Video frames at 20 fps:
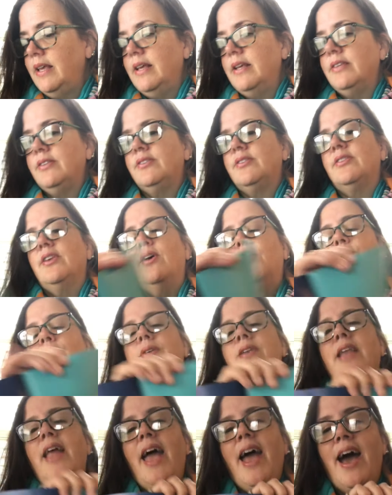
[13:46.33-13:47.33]
So
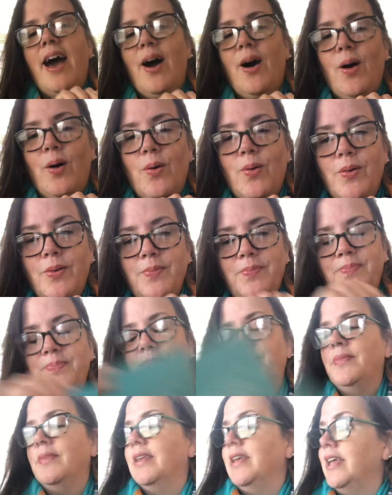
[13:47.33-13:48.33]
now
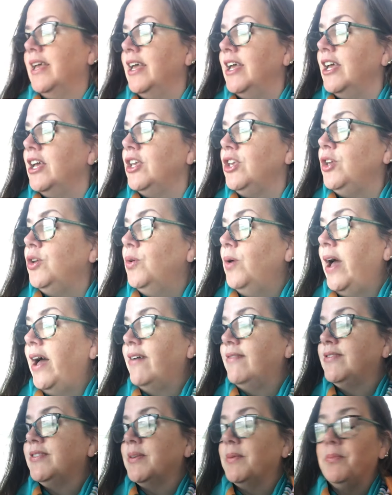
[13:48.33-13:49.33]
you
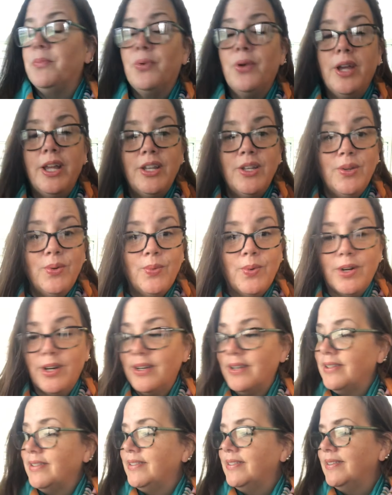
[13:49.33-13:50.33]
have some brand new
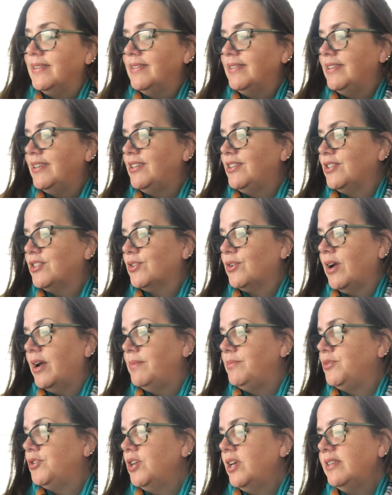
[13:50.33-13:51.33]
words to
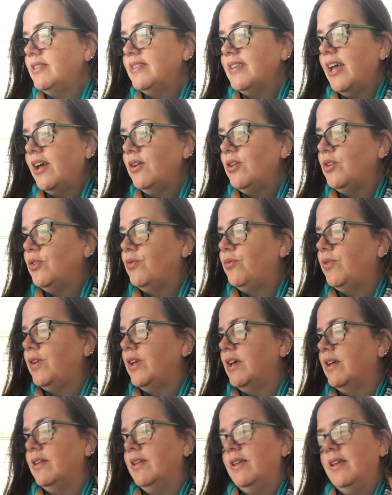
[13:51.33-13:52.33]
describe just how you
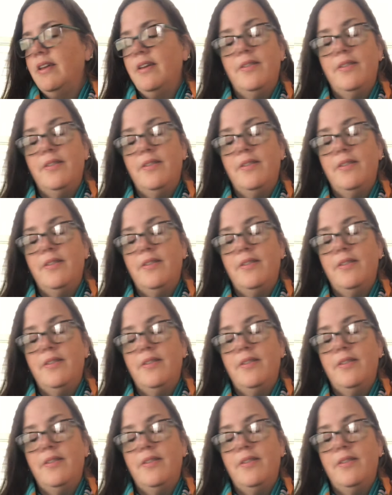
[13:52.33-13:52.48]
feel.